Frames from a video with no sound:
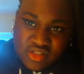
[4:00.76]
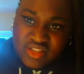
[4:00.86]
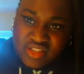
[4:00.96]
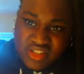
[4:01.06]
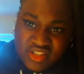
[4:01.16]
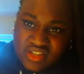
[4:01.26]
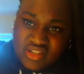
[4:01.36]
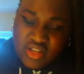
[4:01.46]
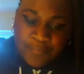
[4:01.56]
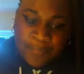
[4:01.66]

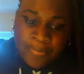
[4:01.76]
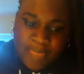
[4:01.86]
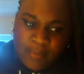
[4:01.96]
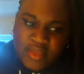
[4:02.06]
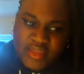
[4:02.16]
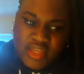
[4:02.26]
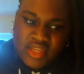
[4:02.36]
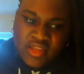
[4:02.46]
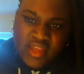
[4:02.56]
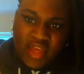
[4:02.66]
I'm like,
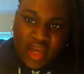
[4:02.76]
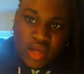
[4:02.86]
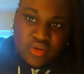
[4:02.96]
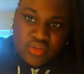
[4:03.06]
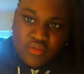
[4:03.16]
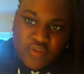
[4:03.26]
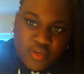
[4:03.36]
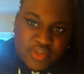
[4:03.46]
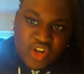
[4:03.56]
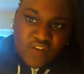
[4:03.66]
how can the phone
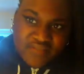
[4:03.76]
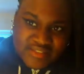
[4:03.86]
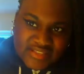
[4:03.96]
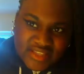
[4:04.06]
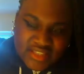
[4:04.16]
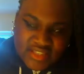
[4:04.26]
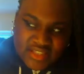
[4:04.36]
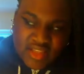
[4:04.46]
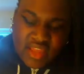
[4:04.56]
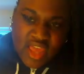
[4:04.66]
be confiscated
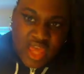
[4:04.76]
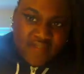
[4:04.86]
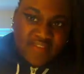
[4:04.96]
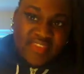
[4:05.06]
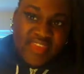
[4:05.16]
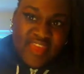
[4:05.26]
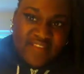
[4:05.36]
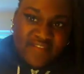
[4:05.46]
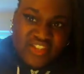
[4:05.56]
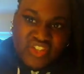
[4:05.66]
if he
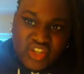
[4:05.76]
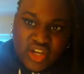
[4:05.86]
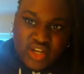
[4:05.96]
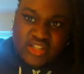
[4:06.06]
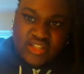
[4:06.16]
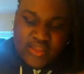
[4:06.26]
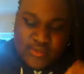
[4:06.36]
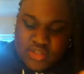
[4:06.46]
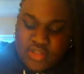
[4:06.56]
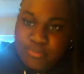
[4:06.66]
gave it to her? Because like, there
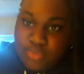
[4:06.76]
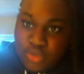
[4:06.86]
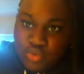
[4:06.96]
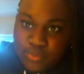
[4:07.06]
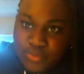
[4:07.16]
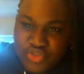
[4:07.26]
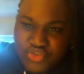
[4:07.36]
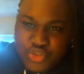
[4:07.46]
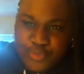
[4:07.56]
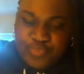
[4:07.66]
was another blonde woman in the
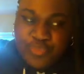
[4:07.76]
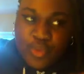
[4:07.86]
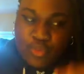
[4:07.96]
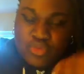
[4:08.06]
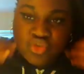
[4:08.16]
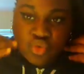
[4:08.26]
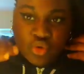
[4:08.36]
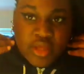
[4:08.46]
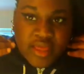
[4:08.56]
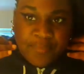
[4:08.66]
room with
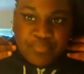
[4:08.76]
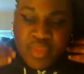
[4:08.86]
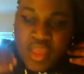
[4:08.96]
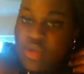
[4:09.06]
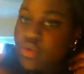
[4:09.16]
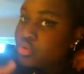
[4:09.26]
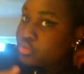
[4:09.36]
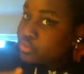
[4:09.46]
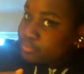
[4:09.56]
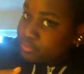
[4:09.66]
short hair
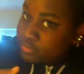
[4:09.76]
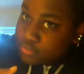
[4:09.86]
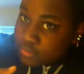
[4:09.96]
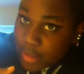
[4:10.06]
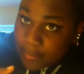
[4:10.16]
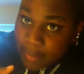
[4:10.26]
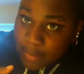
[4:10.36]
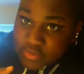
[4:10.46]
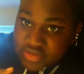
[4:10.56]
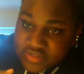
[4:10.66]
who my
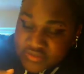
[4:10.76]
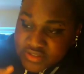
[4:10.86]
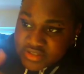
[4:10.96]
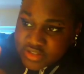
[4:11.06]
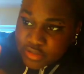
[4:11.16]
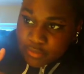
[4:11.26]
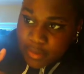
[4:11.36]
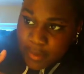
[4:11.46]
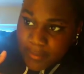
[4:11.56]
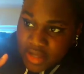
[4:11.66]
mum was on the phone, so my
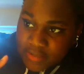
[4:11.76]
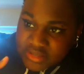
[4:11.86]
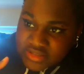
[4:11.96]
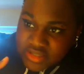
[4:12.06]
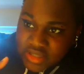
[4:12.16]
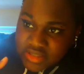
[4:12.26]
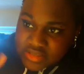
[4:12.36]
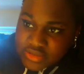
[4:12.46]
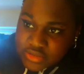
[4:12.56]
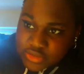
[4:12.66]
mum must have
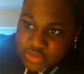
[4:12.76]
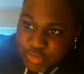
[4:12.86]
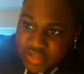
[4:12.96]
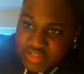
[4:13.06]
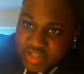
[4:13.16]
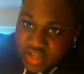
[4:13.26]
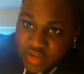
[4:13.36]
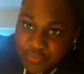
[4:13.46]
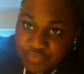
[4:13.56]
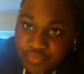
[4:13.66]
asked to speak to
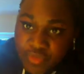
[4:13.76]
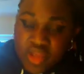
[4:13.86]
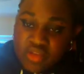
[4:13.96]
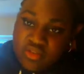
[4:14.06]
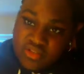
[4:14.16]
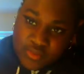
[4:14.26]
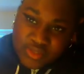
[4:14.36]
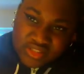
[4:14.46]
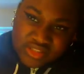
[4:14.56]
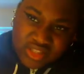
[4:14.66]
her. So she
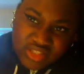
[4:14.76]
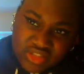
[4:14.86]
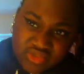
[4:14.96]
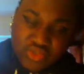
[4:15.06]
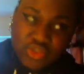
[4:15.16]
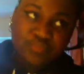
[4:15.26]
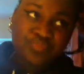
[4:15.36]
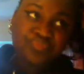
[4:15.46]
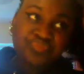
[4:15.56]
went outside the room